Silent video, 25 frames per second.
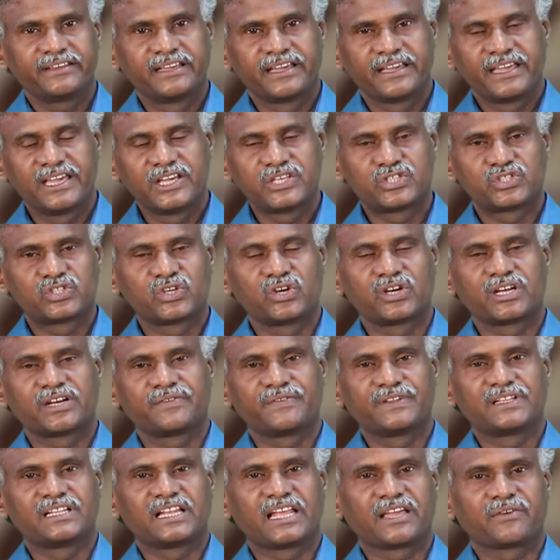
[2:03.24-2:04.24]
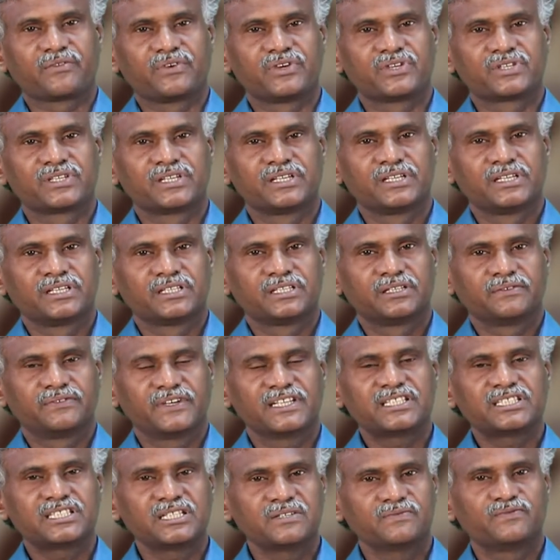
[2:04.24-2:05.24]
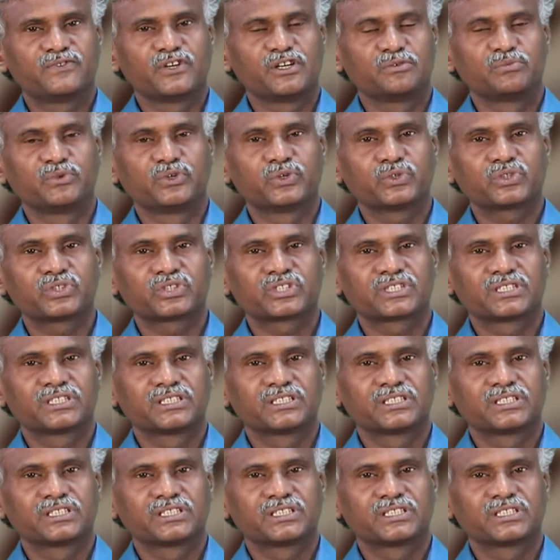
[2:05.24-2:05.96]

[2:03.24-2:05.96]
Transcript: engage children with language. The first and foremost,